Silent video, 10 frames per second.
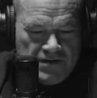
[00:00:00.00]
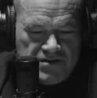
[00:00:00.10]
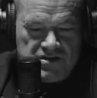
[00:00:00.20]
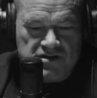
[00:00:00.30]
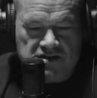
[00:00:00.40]

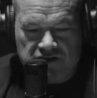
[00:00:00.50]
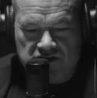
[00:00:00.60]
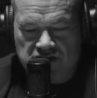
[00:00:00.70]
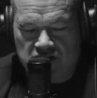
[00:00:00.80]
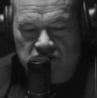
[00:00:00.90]
just to set the
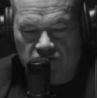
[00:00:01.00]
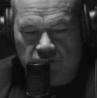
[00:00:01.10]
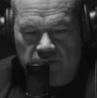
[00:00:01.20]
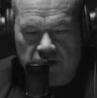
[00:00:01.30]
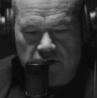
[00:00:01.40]
stage a little
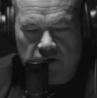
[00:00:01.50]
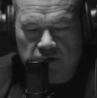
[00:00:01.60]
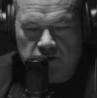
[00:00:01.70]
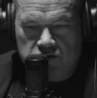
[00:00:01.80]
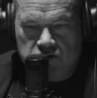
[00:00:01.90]
bit
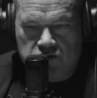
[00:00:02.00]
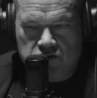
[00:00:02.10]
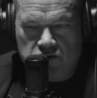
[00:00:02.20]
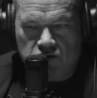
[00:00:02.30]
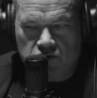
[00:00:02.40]

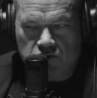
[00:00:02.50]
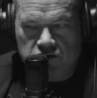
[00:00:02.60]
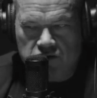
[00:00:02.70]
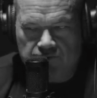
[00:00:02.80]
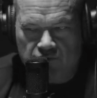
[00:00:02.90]
to
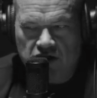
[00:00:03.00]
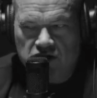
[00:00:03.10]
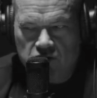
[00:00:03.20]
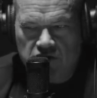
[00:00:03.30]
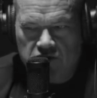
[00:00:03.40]
to bring
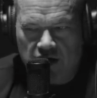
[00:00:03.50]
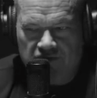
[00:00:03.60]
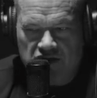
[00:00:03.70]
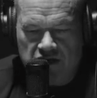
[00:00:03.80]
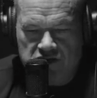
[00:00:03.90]
you into
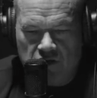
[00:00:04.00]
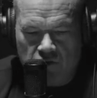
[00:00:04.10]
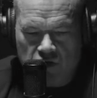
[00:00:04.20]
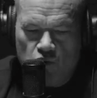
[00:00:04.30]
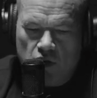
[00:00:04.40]
Afghanistan
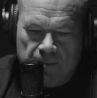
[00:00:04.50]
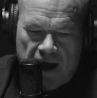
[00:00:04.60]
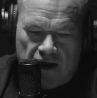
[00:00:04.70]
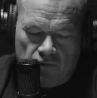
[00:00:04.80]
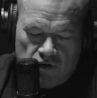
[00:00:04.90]
when you went
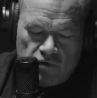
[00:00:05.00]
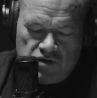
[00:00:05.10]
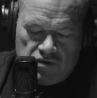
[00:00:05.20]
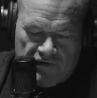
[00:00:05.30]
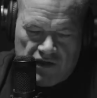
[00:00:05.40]
back when you
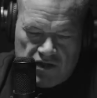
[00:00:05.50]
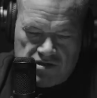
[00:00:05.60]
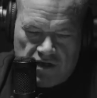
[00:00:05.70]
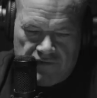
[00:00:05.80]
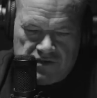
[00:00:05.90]
went to
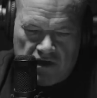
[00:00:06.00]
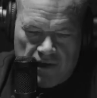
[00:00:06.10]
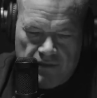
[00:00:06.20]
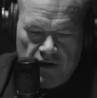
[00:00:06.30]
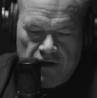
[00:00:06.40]
Afghanistan this
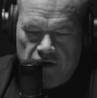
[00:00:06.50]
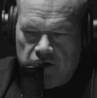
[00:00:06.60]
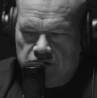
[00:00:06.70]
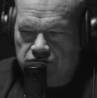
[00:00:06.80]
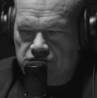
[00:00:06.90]
time,
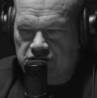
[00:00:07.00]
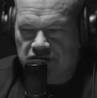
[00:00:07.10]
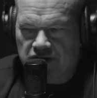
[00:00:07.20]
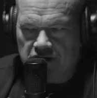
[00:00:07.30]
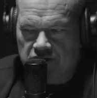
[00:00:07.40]
just to
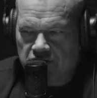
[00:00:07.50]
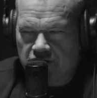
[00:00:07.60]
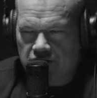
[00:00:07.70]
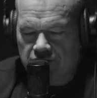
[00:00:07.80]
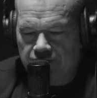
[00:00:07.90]
get
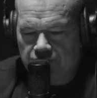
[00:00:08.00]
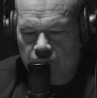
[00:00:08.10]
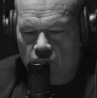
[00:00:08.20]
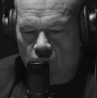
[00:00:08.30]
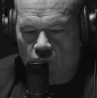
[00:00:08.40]

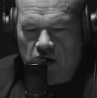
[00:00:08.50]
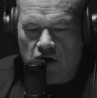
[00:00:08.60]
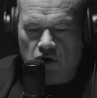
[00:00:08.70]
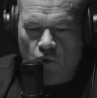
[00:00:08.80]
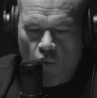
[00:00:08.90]

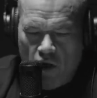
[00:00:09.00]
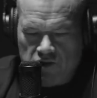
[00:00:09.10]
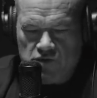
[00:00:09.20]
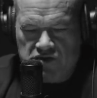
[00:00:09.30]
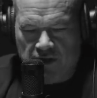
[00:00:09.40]
where what
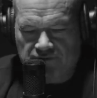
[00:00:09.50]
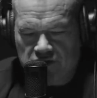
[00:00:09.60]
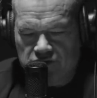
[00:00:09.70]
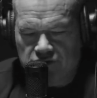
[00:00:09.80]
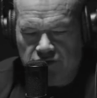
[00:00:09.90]
you stepped
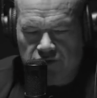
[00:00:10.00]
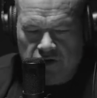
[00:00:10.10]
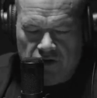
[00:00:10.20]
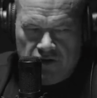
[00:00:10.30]
into.